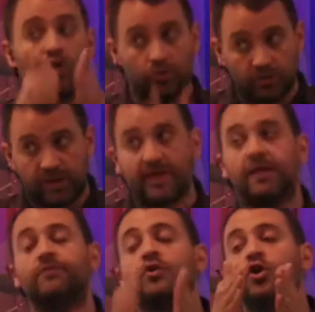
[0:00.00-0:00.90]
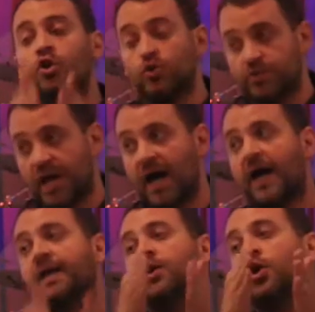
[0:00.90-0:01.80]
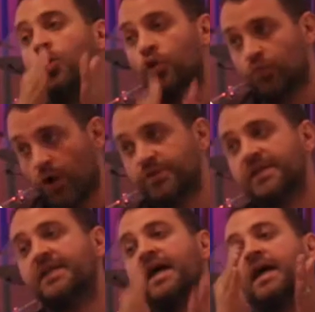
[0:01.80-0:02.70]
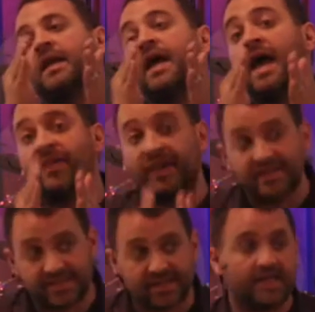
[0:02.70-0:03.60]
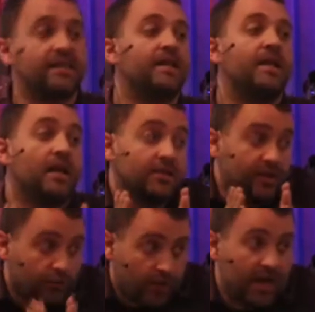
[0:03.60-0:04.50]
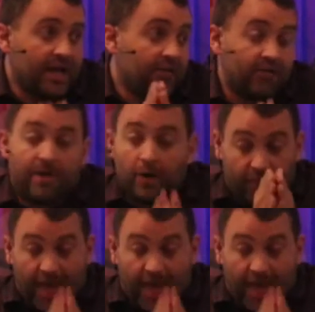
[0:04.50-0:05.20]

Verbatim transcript: who lived, who died, who rose again, and then ascended to the right hand of the Father.